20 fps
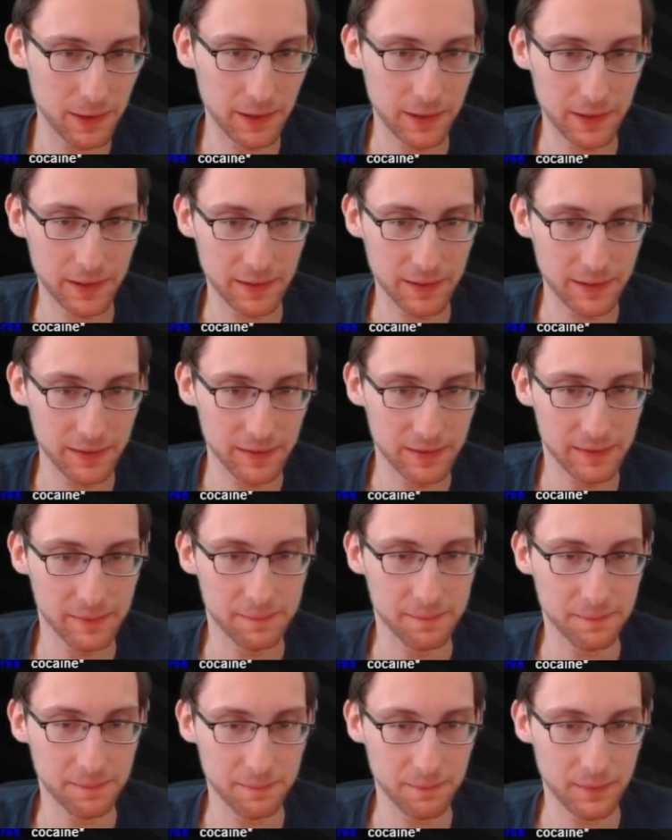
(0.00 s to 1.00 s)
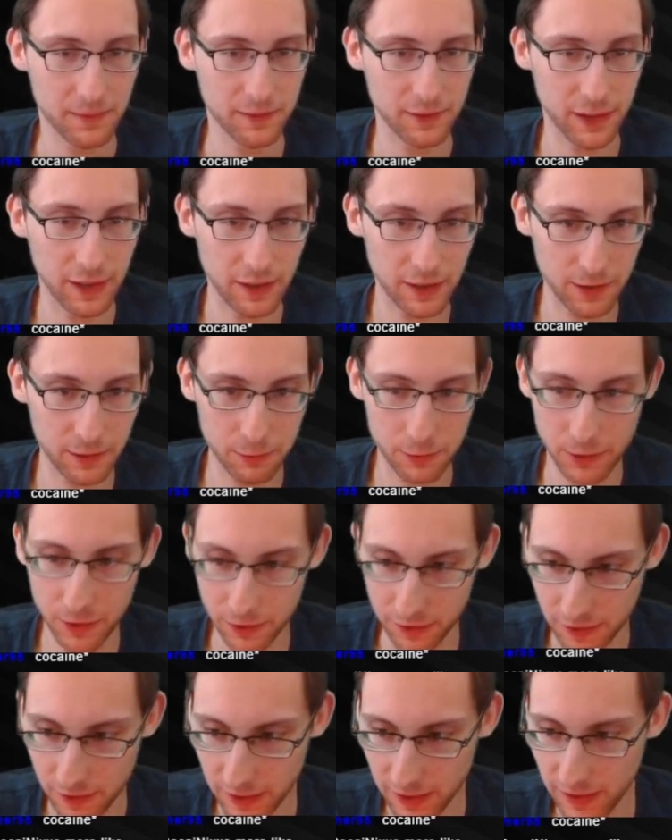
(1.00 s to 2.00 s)
Is that how it
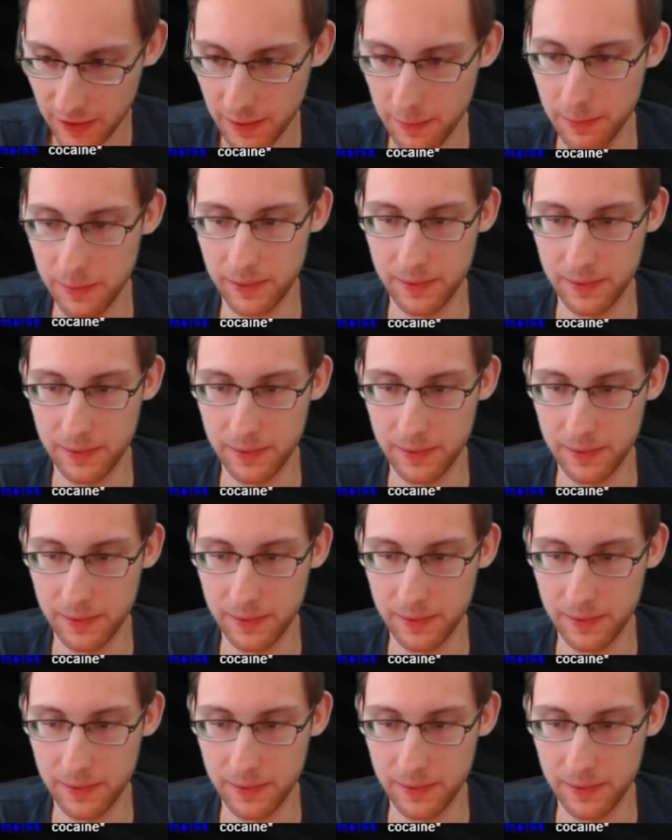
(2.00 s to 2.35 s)
works on that app?